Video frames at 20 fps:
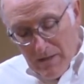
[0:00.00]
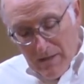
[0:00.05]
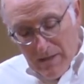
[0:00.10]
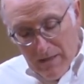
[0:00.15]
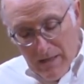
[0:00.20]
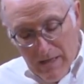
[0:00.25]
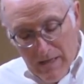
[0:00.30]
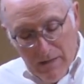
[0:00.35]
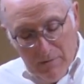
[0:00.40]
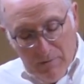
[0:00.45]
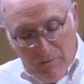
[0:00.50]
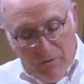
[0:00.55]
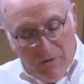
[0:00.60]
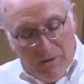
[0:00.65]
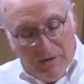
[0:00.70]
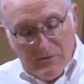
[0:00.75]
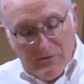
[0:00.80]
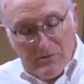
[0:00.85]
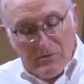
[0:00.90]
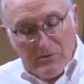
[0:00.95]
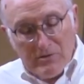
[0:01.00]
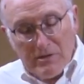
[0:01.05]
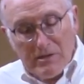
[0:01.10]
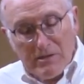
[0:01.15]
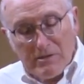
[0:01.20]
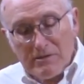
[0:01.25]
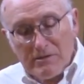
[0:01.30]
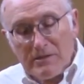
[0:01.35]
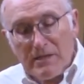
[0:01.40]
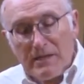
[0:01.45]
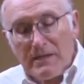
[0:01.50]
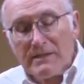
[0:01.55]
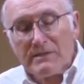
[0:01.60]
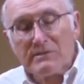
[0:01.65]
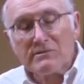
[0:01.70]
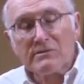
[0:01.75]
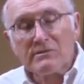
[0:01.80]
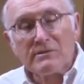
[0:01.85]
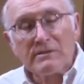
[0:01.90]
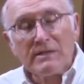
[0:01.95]
But these are just
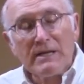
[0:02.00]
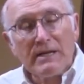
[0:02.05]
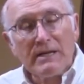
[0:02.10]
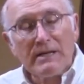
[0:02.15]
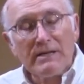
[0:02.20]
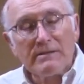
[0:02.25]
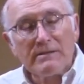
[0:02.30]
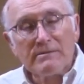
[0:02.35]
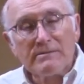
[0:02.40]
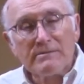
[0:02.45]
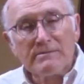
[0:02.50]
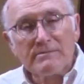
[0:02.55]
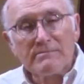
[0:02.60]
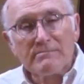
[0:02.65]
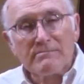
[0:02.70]
things that